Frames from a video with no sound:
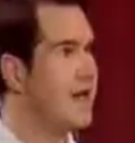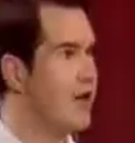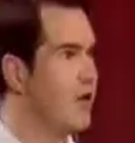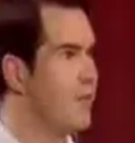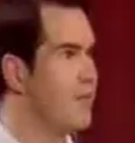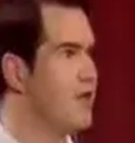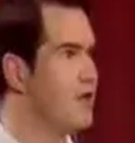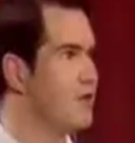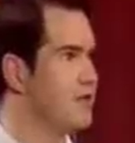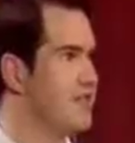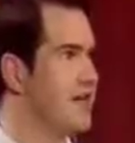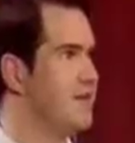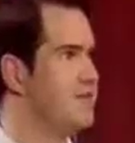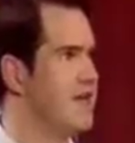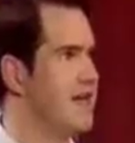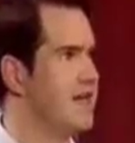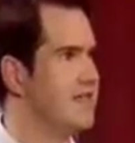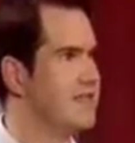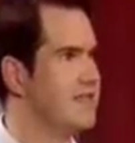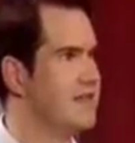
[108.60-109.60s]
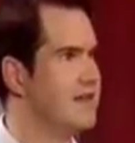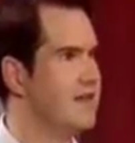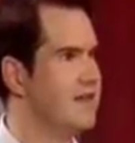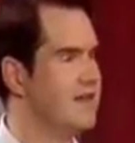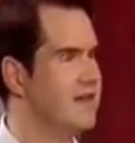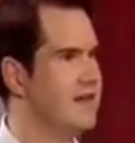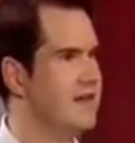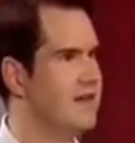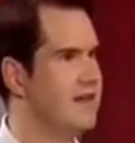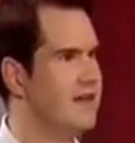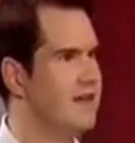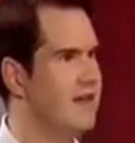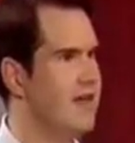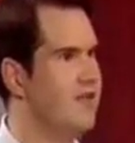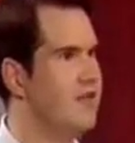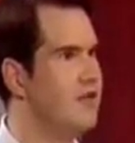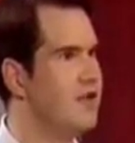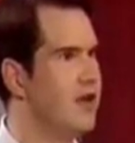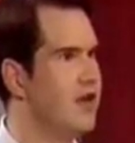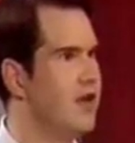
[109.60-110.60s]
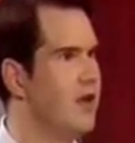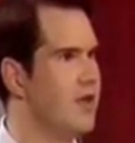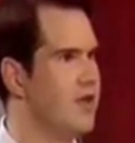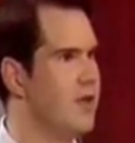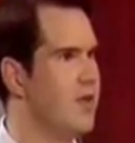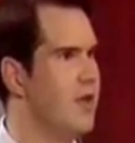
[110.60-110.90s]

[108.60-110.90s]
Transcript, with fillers: may not be your subject. Well, you don't know what